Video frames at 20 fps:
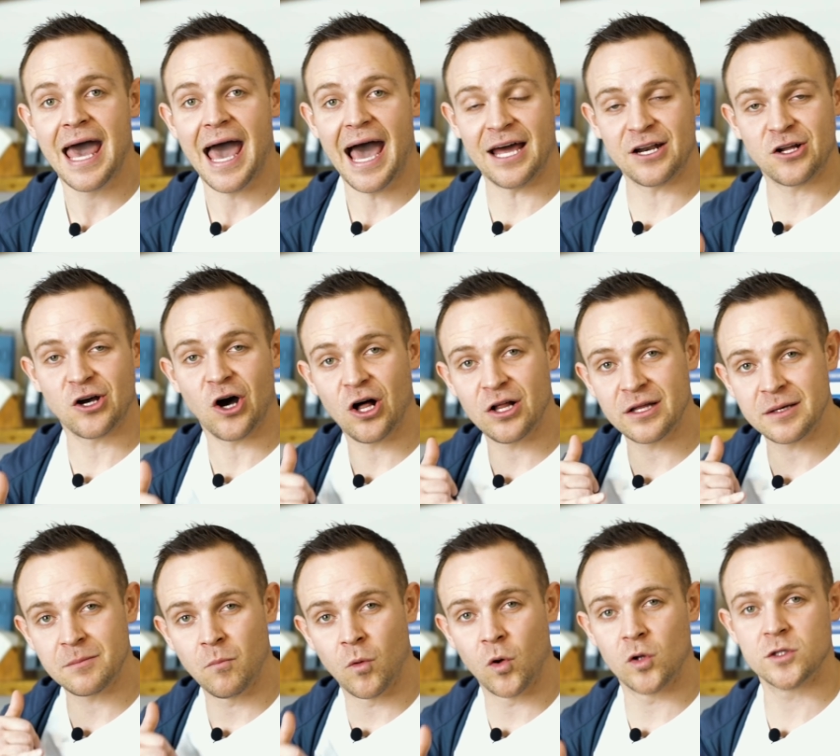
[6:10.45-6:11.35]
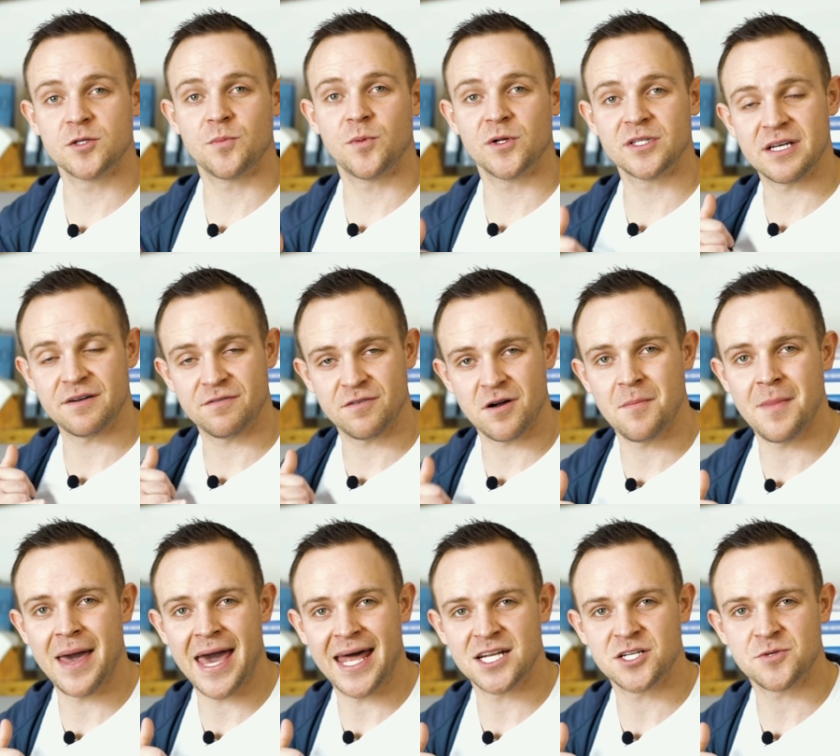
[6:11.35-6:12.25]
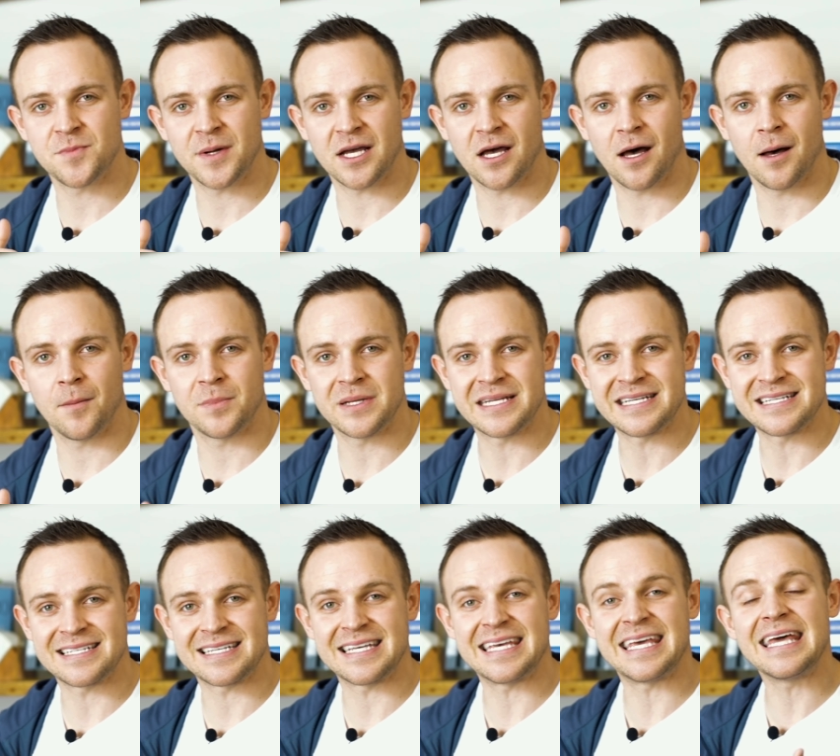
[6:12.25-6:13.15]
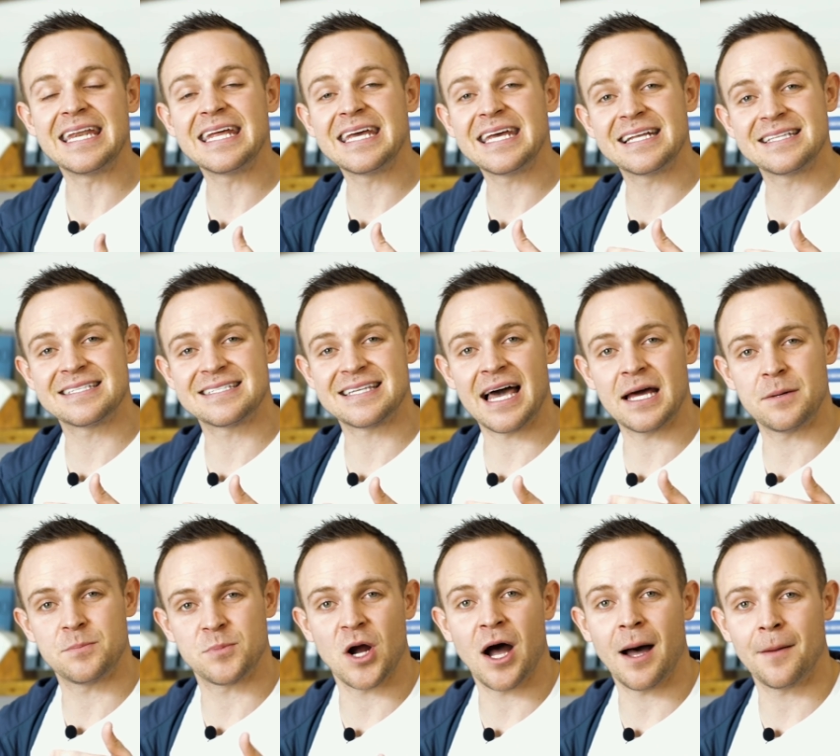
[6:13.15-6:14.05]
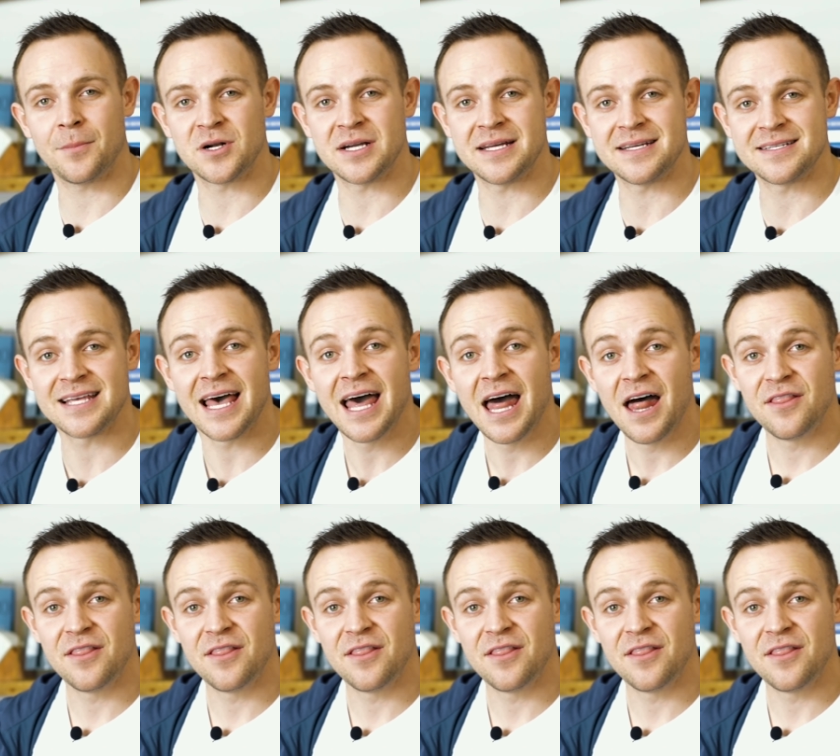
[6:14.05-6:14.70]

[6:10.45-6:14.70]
and calling multiple different management companies, getting inside properties